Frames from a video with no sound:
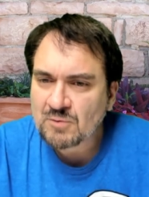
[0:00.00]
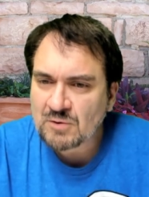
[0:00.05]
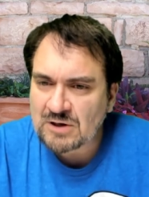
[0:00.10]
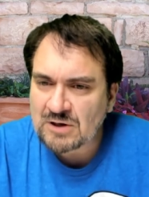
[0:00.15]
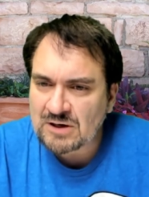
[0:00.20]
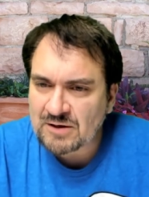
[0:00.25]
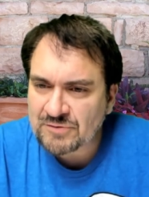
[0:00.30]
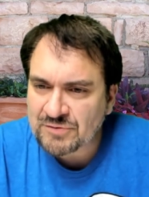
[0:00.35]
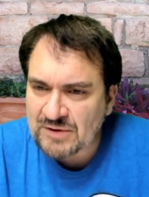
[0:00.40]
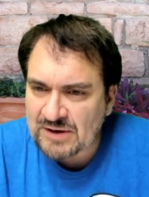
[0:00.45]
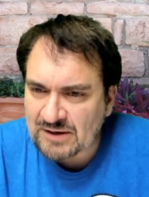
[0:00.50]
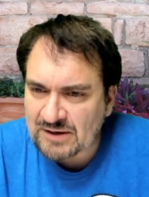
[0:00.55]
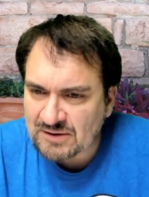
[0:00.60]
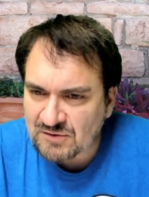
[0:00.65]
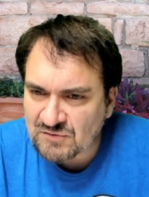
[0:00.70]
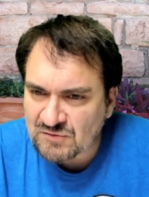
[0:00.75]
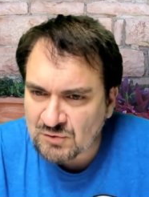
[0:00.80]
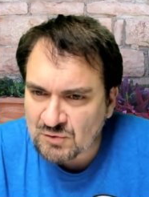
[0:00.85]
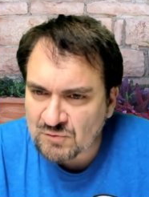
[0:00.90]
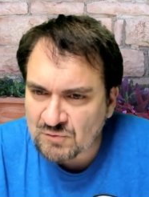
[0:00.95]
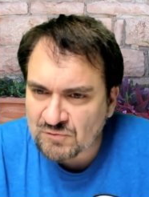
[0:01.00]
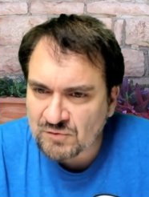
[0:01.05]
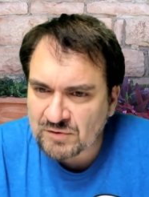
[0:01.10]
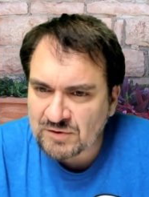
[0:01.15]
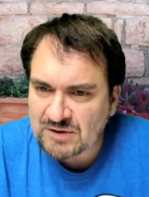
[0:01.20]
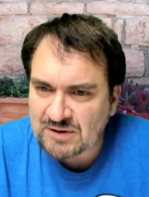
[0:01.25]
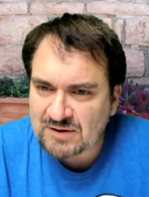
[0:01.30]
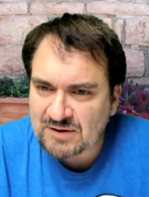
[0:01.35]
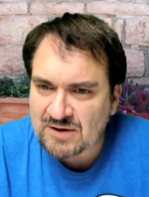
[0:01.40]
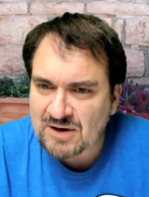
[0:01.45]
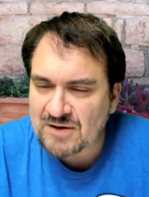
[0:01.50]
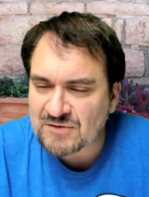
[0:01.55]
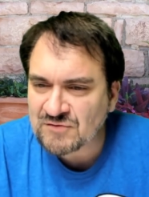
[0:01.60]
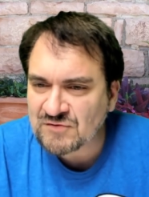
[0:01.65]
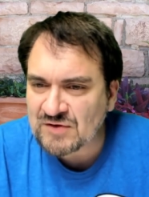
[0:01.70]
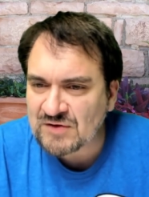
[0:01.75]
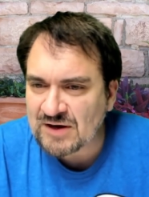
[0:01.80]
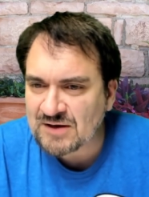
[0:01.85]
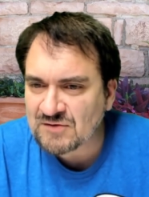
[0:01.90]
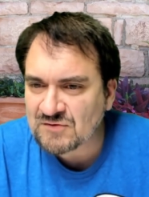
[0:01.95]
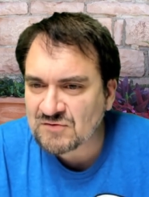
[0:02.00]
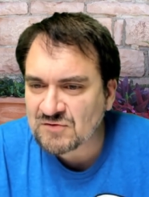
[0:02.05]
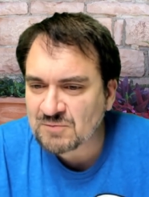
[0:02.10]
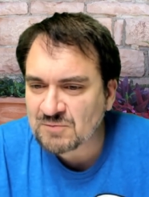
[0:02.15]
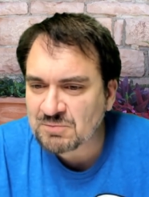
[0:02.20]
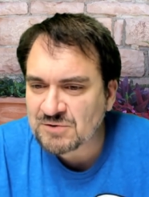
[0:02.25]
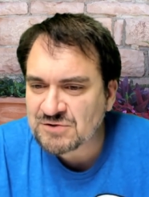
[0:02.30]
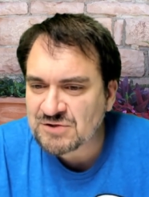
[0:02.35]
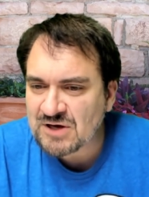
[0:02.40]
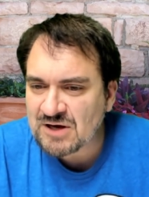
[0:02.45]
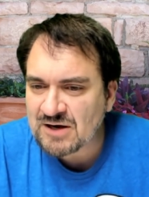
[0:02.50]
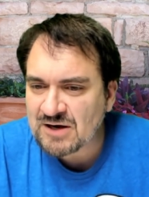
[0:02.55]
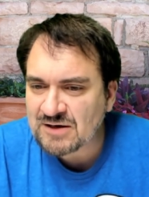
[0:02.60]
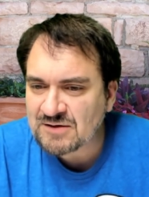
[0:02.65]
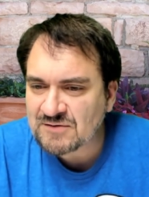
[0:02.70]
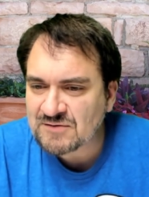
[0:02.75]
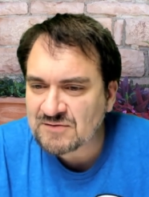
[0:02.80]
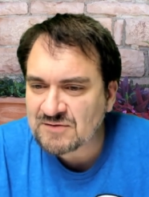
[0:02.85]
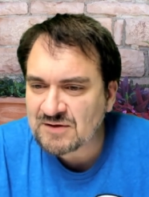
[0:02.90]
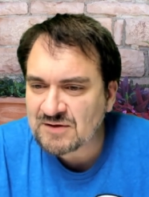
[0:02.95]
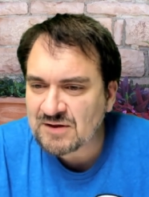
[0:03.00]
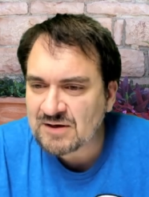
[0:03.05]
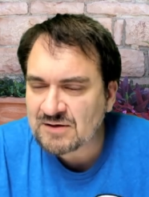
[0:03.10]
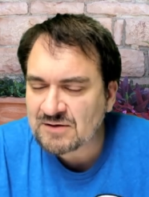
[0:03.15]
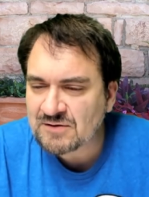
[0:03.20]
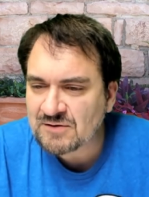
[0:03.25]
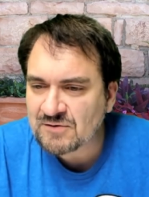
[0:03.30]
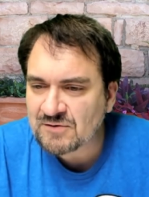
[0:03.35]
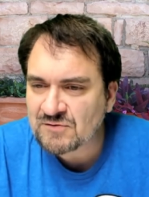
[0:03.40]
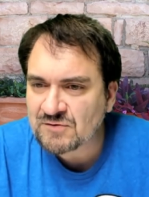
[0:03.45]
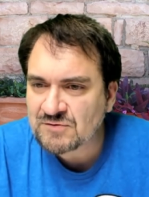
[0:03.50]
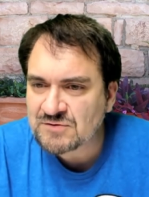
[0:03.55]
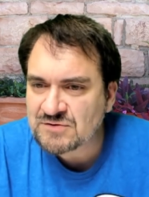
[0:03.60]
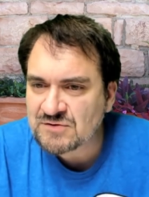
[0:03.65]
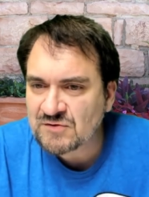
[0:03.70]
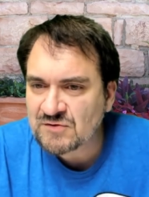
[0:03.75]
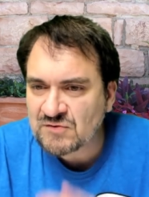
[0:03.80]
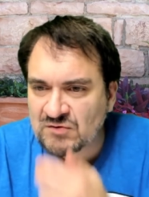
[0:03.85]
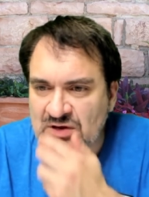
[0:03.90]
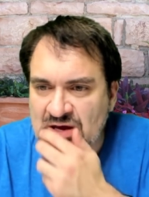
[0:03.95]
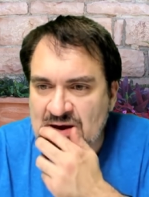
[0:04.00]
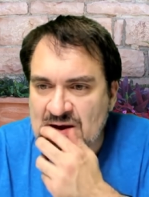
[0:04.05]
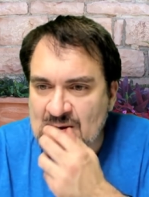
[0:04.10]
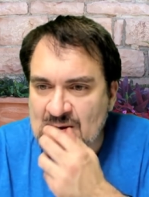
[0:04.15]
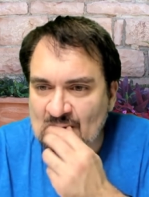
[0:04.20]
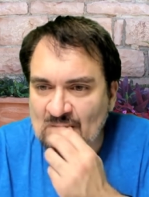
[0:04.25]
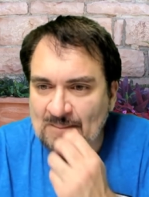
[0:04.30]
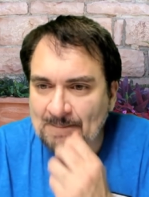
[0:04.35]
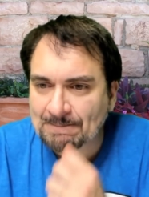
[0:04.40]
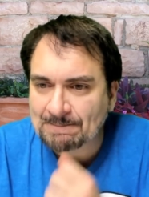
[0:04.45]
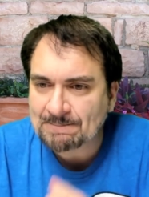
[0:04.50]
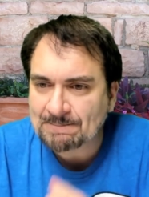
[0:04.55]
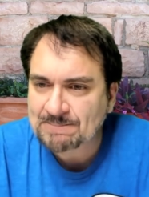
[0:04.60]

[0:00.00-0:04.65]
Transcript: Well, thank you too for the uh, second super chat. I didn't see that in there till just now.